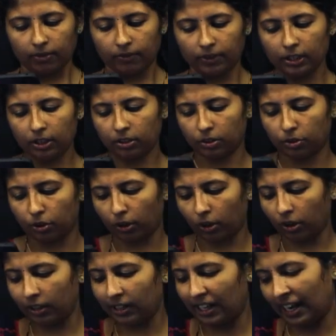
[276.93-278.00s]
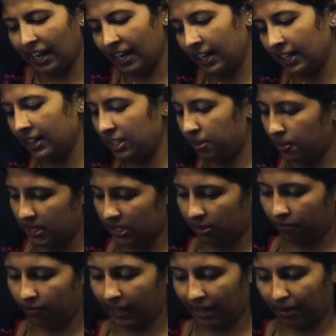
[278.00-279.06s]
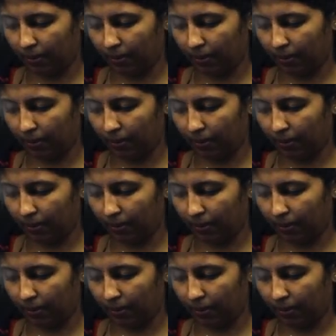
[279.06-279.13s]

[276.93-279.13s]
We need to draw triangle specified